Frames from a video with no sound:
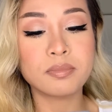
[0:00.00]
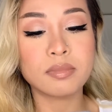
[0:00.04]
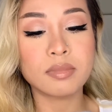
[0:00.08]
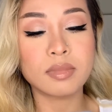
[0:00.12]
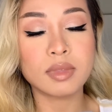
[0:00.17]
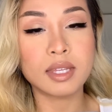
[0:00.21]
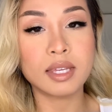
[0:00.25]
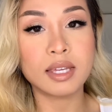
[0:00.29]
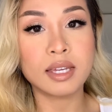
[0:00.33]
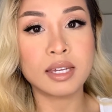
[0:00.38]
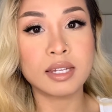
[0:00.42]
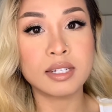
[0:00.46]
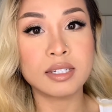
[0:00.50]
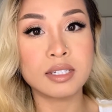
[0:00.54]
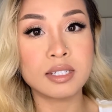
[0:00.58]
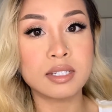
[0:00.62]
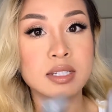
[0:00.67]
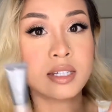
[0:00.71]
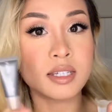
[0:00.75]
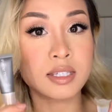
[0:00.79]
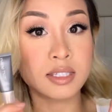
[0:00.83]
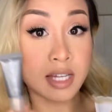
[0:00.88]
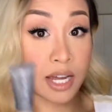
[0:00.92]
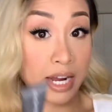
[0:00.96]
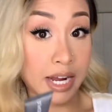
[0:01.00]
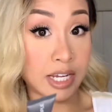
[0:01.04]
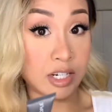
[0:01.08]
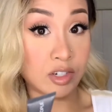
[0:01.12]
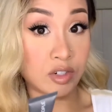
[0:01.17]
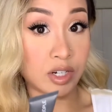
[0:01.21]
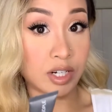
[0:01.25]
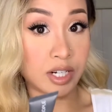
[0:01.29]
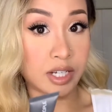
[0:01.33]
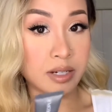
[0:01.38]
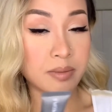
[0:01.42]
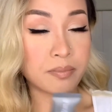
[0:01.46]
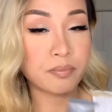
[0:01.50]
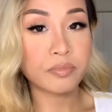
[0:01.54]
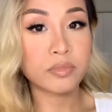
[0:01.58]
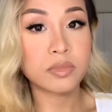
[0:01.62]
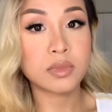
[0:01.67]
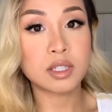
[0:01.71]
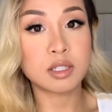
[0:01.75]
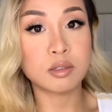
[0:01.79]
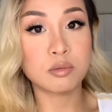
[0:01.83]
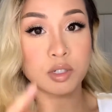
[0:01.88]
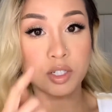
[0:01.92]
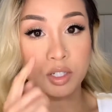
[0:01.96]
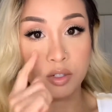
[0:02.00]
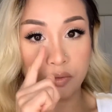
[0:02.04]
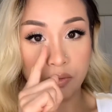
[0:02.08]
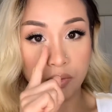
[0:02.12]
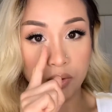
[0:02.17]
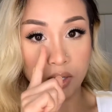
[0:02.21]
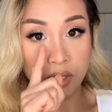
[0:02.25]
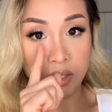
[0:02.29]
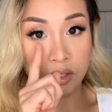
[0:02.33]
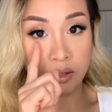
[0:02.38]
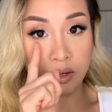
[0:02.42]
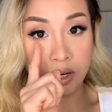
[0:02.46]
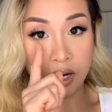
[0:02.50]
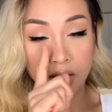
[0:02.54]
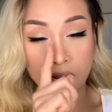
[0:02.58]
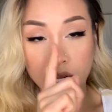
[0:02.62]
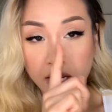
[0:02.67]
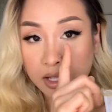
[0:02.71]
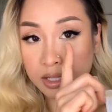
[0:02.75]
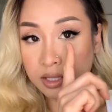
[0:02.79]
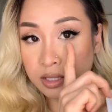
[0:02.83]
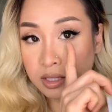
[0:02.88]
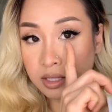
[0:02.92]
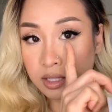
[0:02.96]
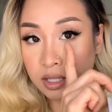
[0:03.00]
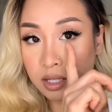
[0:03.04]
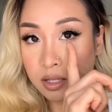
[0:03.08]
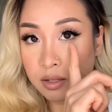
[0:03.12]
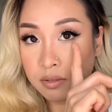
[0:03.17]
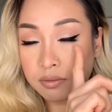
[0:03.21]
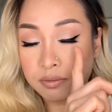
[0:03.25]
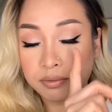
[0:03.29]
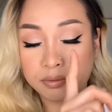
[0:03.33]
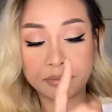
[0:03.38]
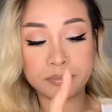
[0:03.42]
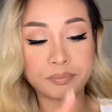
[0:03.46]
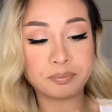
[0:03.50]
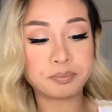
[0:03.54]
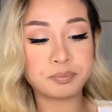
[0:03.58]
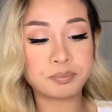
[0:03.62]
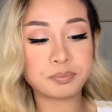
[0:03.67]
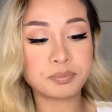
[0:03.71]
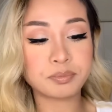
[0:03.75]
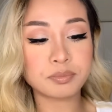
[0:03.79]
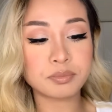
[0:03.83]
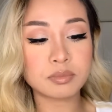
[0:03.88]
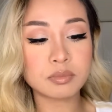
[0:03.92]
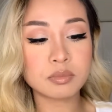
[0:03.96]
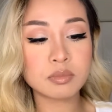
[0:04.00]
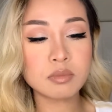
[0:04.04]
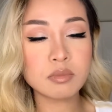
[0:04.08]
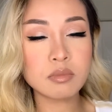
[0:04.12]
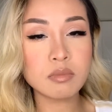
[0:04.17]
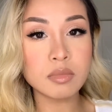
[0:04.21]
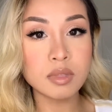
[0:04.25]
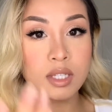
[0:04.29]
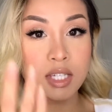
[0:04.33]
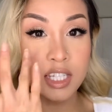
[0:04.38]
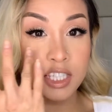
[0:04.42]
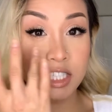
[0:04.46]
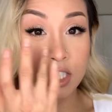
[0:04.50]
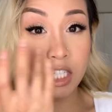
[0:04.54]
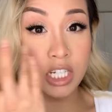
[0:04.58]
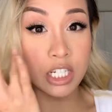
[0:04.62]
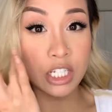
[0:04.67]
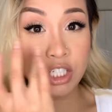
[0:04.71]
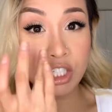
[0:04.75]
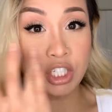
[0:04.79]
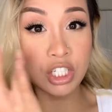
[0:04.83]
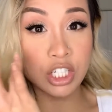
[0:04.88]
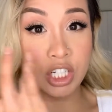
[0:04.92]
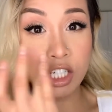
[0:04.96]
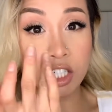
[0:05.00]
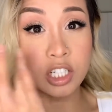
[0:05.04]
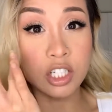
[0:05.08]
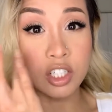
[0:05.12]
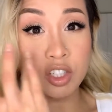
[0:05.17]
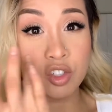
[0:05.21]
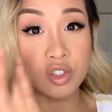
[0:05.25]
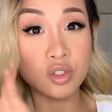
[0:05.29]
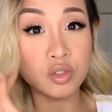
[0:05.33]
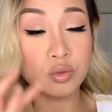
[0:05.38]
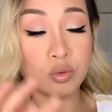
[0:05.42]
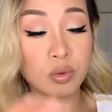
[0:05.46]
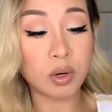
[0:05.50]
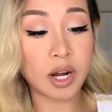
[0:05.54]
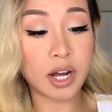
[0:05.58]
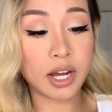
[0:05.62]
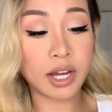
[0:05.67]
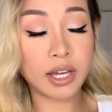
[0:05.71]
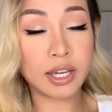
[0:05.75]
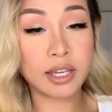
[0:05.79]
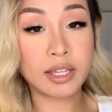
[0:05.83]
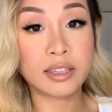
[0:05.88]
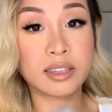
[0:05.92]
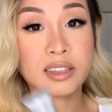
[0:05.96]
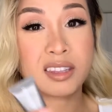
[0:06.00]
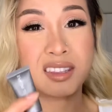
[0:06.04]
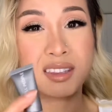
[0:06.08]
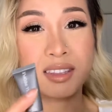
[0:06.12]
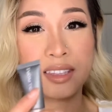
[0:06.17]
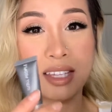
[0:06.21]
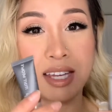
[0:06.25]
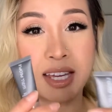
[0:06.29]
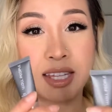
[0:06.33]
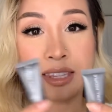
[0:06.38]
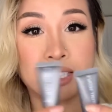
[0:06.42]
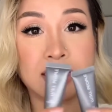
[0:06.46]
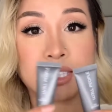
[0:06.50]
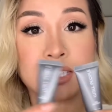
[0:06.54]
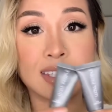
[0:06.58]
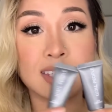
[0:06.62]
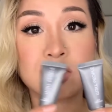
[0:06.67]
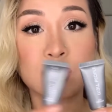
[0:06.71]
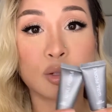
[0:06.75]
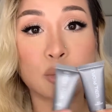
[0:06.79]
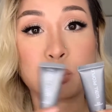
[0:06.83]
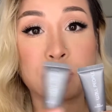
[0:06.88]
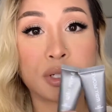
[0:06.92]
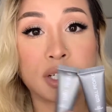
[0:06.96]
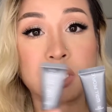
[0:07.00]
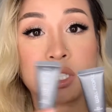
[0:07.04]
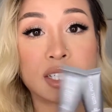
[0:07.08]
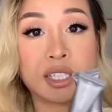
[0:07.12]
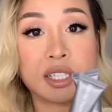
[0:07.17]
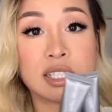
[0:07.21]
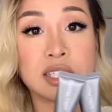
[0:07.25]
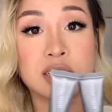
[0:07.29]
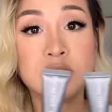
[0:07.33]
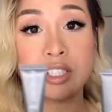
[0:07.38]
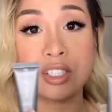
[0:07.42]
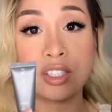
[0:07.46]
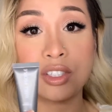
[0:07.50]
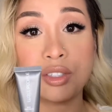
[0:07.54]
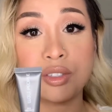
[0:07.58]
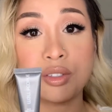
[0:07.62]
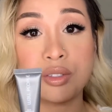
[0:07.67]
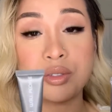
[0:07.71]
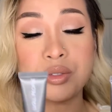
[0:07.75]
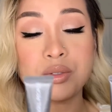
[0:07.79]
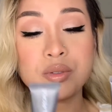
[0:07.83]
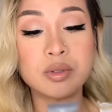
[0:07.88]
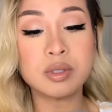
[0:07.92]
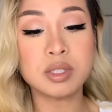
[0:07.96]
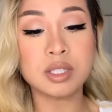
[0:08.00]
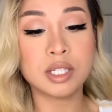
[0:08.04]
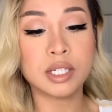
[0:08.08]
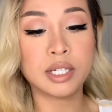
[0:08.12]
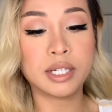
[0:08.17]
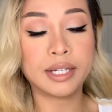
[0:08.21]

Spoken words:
It is hydrating, especially for under eyes. If it's itchy and it's dry, I think these are pretty good to use.